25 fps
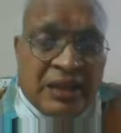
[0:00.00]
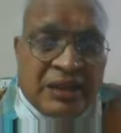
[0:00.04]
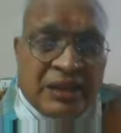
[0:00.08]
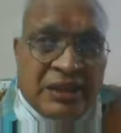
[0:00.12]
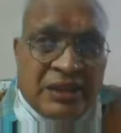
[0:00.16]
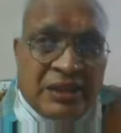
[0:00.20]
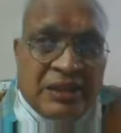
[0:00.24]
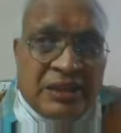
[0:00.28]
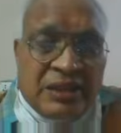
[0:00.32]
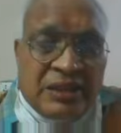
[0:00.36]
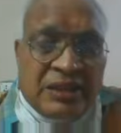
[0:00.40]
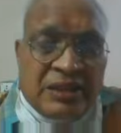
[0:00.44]

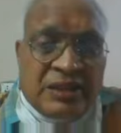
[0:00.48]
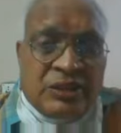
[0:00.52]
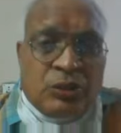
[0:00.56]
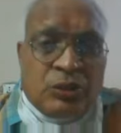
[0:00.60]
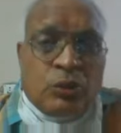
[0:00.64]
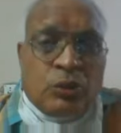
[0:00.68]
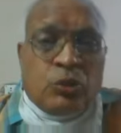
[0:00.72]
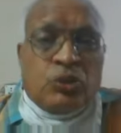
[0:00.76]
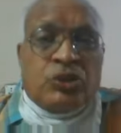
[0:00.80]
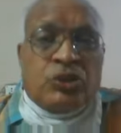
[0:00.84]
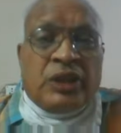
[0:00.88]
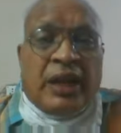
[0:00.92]
I
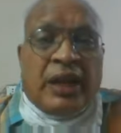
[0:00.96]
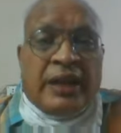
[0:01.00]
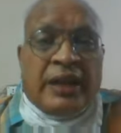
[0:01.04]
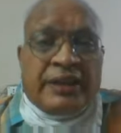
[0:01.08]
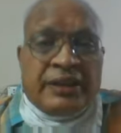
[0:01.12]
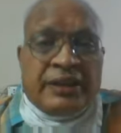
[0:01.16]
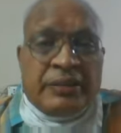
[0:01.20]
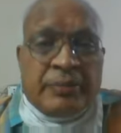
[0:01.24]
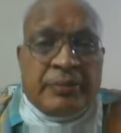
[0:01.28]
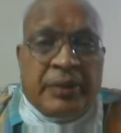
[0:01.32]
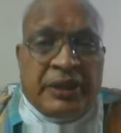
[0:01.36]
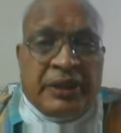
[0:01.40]
used
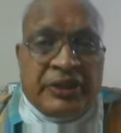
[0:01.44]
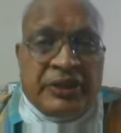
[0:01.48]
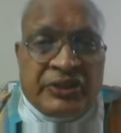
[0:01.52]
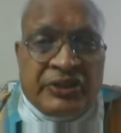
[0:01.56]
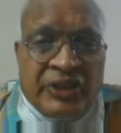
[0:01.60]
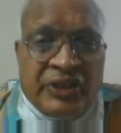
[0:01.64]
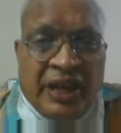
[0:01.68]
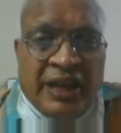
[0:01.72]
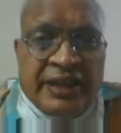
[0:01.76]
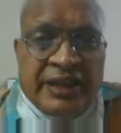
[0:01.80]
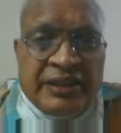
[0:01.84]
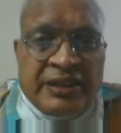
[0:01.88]
that in my
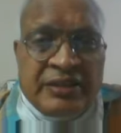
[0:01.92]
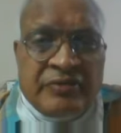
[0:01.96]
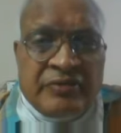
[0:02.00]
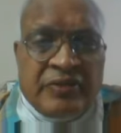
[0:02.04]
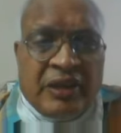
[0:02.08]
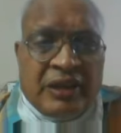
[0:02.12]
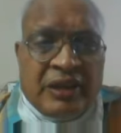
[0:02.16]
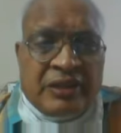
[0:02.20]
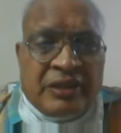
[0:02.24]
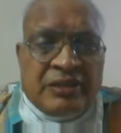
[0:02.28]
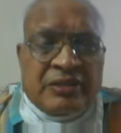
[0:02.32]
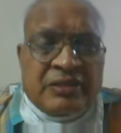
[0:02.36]

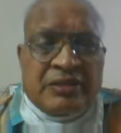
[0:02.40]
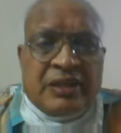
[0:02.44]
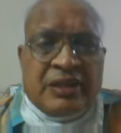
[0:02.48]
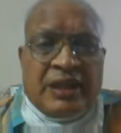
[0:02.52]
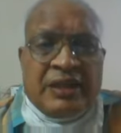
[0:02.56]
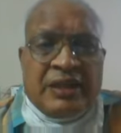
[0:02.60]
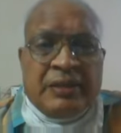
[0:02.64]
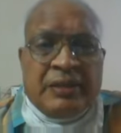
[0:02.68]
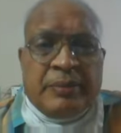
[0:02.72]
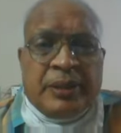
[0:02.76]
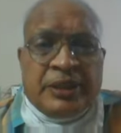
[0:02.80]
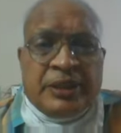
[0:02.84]
design work,
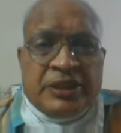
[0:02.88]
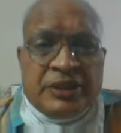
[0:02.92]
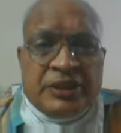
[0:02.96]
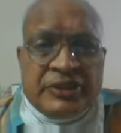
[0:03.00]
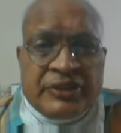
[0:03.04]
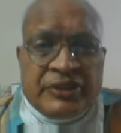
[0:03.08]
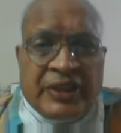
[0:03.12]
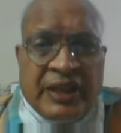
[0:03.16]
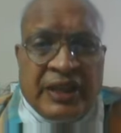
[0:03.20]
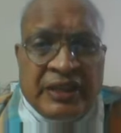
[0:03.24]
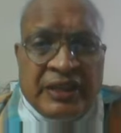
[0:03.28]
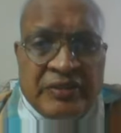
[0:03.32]
elementary
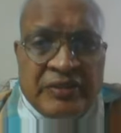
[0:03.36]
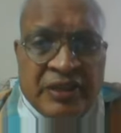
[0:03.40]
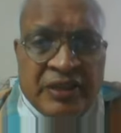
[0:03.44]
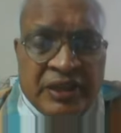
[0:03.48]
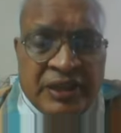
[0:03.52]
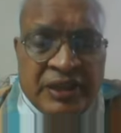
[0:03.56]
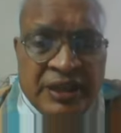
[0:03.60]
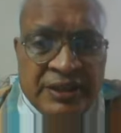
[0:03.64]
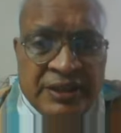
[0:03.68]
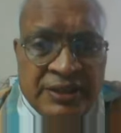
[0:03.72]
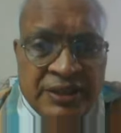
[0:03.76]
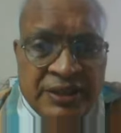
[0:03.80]
design
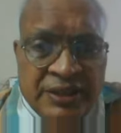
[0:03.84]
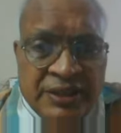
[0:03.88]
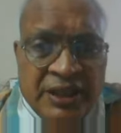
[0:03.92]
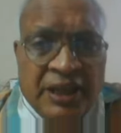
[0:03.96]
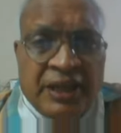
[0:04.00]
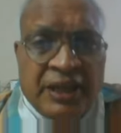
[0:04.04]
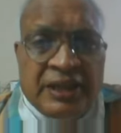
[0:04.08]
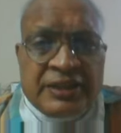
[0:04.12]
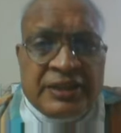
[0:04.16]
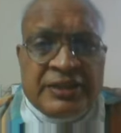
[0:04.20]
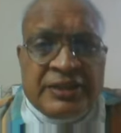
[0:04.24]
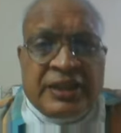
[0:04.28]
work and
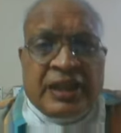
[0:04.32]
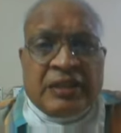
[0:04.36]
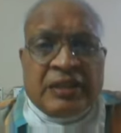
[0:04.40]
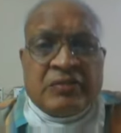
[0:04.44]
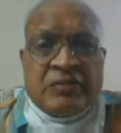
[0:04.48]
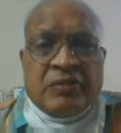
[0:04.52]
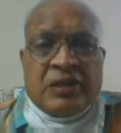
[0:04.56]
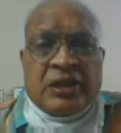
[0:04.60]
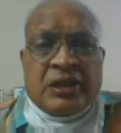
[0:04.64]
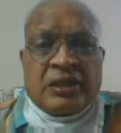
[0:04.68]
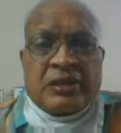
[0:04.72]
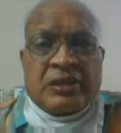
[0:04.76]
detailed
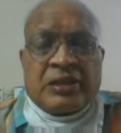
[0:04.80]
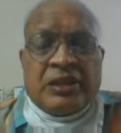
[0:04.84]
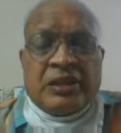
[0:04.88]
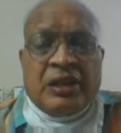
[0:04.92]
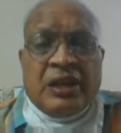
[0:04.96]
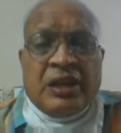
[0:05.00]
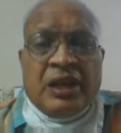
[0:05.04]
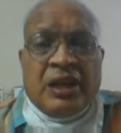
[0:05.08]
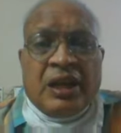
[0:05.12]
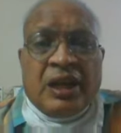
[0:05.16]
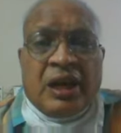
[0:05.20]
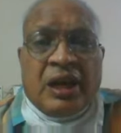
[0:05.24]
design work.
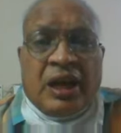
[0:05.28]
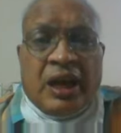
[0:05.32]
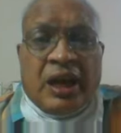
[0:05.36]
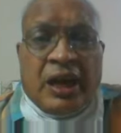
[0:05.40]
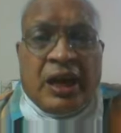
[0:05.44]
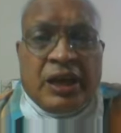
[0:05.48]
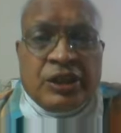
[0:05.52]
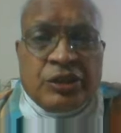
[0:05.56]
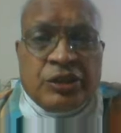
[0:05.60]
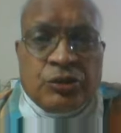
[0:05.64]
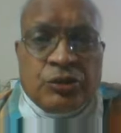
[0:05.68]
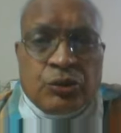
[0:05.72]

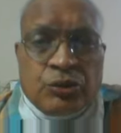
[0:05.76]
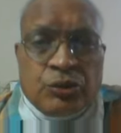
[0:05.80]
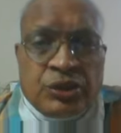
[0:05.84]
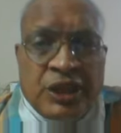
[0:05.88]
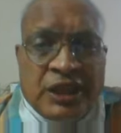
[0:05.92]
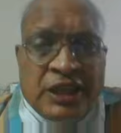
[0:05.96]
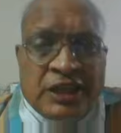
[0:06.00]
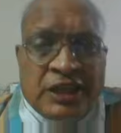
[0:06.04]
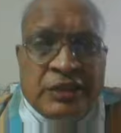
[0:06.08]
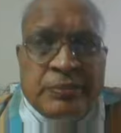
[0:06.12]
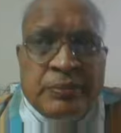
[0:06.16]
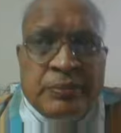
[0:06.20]
I
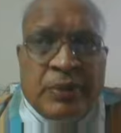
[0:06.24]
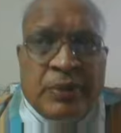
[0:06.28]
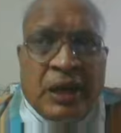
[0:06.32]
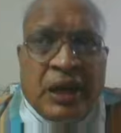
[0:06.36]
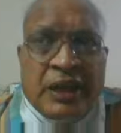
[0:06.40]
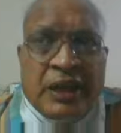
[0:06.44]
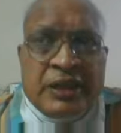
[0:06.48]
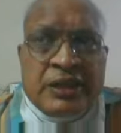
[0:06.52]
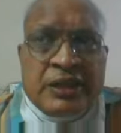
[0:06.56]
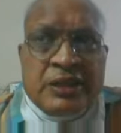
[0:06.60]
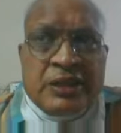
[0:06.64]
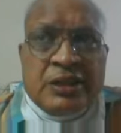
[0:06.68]
used that in
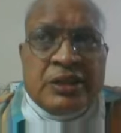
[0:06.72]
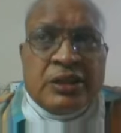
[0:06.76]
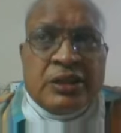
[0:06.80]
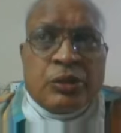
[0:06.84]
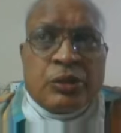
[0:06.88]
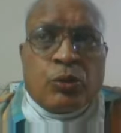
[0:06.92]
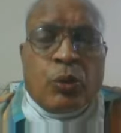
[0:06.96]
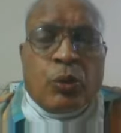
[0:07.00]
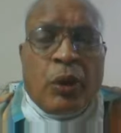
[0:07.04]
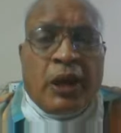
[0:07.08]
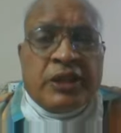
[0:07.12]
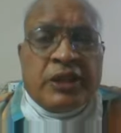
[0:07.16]
my
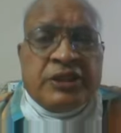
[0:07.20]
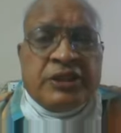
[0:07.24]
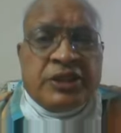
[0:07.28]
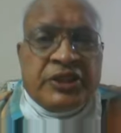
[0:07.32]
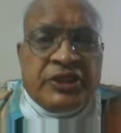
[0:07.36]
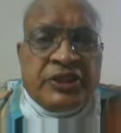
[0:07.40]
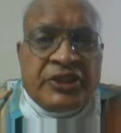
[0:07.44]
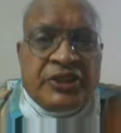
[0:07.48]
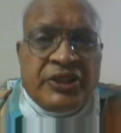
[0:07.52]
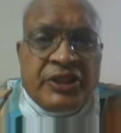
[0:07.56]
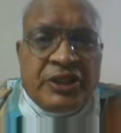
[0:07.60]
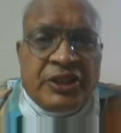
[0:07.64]

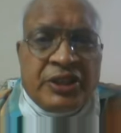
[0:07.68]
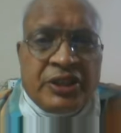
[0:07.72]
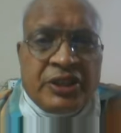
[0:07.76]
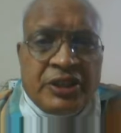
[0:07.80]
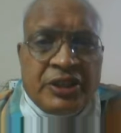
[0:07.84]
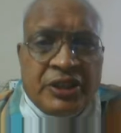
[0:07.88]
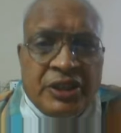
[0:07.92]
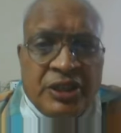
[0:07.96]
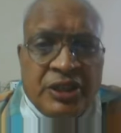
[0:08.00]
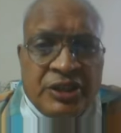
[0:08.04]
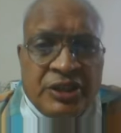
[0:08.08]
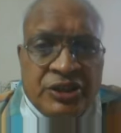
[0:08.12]
quantity
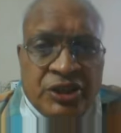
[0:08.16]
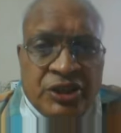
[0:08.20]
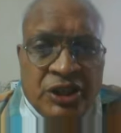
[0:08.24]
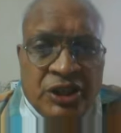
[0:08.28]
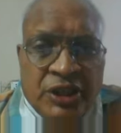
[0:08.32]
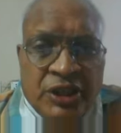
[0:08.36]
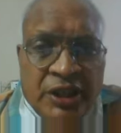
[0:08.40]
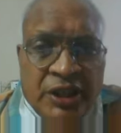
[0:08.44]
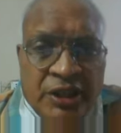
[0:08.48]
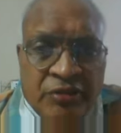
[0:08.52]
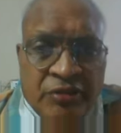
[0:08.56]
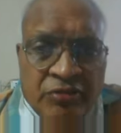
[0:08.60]

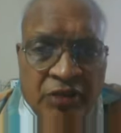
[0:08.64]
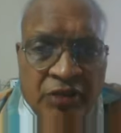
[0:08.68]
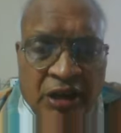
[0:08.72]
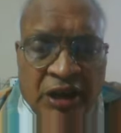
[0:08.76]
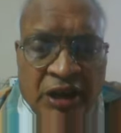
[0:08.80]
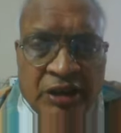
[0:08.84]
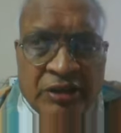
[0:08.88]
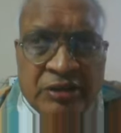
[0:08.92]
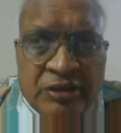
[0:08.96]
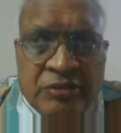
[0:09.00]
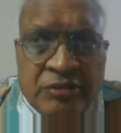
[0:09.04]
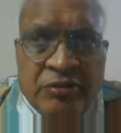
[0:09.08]
engineering
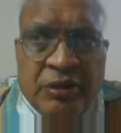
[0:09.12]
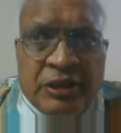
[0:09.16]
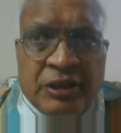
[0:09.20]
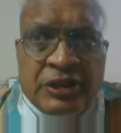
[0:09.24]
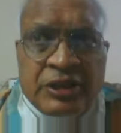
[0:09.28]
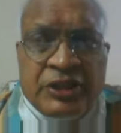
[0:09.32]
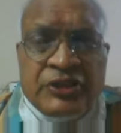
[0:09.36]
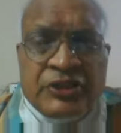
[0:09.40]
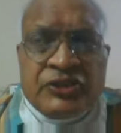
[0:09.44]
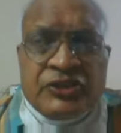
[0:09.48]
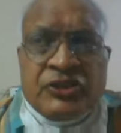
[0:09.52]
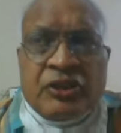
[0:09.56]
work,
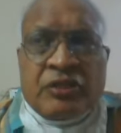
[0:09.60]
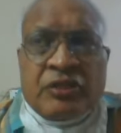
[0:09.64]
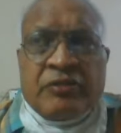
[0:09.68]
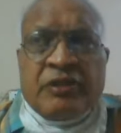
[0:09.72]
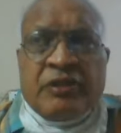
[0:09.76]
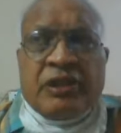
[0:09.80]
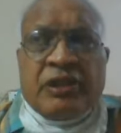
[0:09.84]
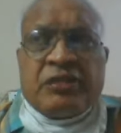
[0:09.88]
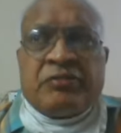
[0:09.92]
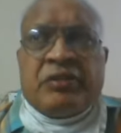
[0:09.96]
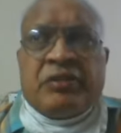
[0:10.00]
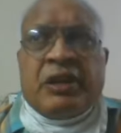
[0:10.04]
quantity
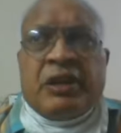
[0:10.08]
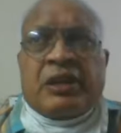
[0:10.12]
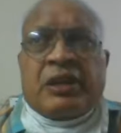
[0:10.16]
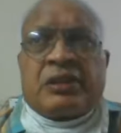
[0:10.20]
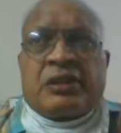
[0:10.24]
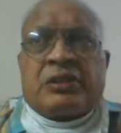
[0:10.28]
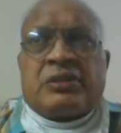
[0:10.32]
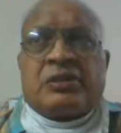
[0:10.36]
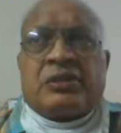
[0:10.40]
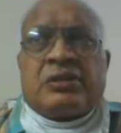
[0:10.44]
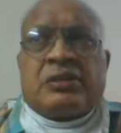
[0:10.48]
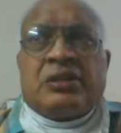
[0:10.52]
surveying
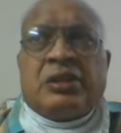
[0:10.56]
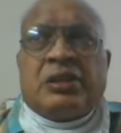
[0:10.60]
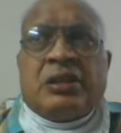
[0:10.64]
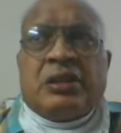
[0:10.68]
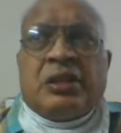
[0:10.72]
work.